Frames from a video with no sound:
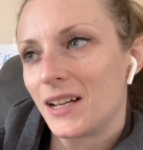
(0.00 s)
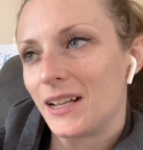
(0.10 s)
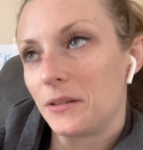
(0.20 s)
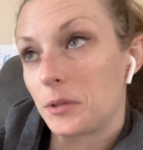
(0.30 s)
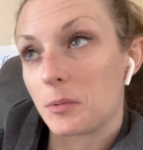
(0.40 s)

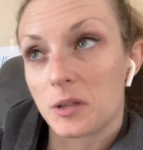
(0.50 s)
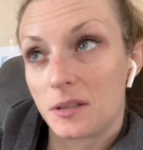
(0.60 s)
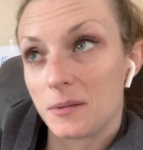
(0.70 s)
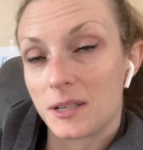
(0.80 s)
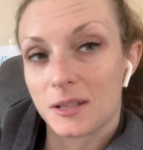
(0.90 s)
He was supposed
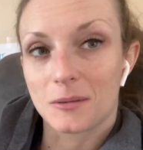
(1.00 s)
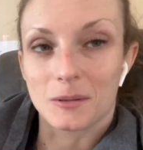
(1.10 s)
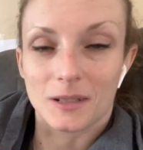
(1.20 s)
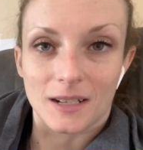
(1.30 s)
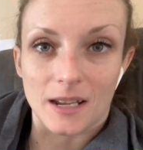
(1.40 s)
to be at
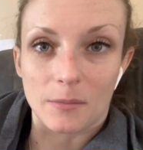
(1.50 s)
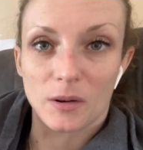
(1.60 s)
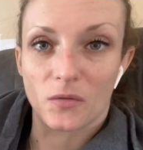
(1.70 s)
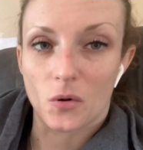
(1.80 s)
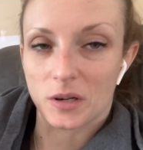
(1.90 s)
school today,
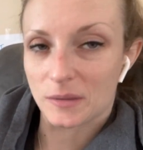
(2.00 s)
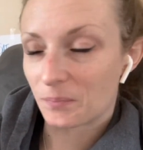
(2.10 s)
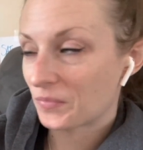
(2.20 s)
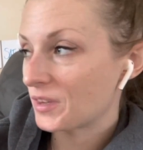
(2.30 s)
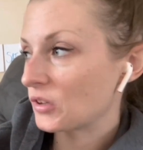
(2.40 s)
but of course,
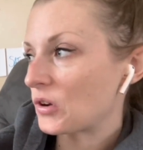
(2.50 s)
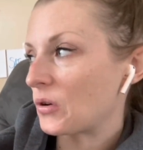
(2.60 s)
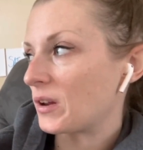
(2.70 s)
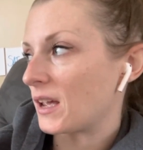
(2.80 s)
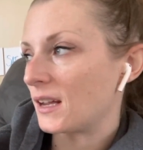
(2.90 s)

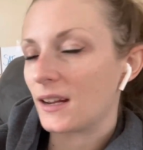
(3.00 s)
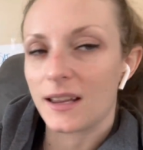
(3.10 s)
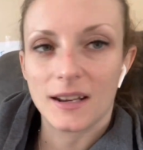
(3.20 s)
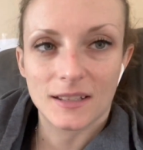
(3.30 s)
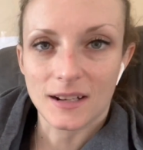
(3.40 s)
snow day,
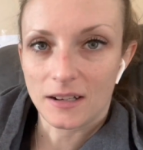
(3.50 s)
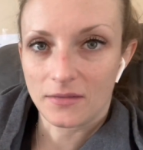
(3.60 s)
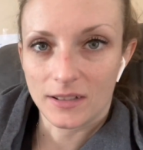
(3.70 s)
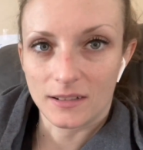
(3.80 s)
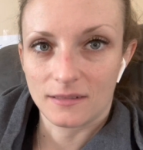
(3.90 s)
and it's not
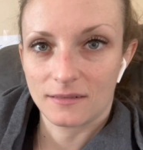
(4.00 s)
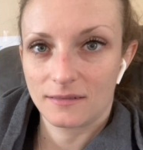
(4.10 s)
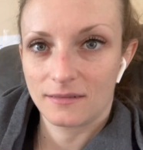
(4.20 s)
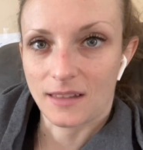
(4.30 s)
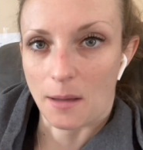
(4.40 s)
even
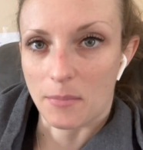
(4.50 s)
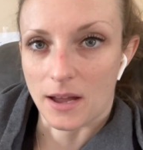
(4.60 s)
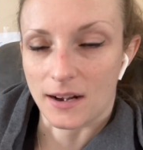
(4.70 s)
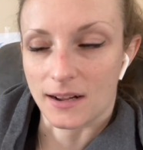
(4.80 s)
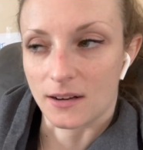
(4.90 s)
that
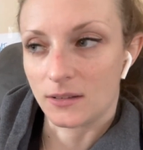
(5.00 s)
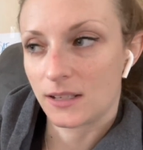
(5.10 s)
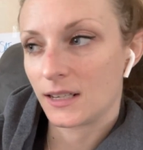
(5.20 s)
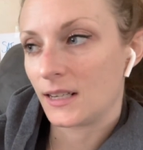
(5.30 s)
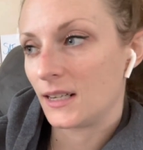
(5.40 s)
bad
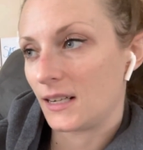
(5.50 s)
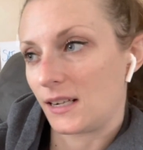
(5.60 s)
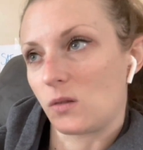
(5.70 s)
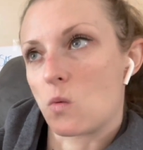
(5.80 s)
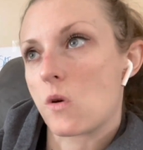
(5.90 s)
out.
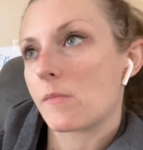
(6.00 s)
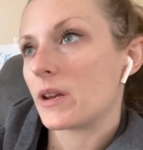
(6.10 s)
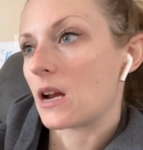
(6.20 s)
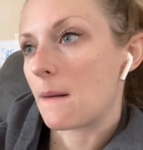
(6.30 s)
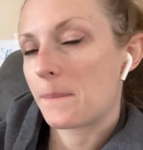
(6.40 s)
It's
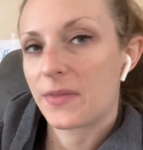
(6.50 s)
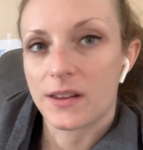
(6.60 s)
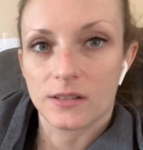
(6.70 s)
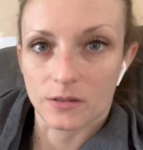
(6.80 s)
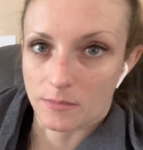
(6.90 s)
warming up,
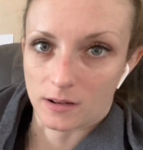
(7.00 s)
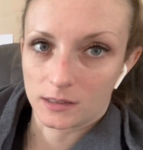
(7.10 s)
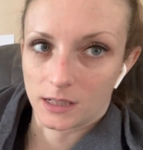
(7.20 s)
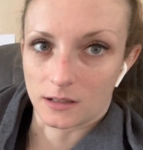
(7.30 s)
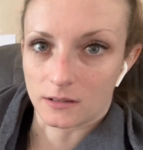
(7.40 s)
things are
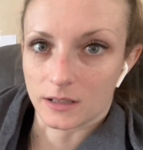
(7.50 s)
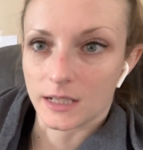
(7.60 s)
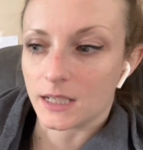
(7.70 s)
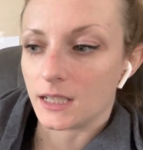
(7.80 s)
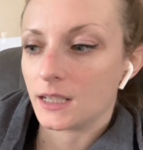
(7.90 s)
melting
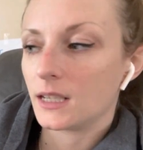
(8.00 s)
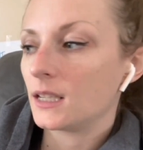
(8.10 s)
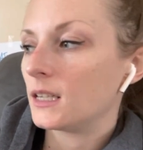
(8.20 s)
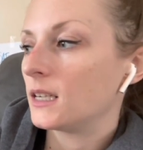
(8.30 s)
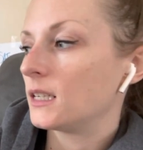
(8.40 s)
already.
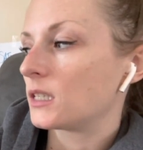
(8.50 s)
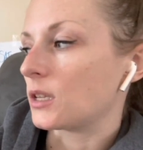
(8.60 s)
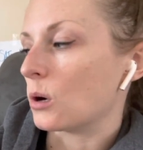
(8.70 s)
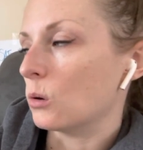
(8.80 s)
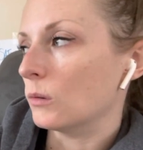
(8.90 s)

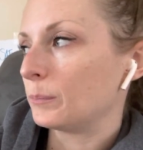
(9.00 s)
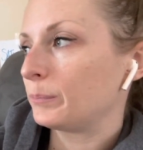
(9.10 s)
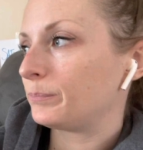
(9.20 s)
So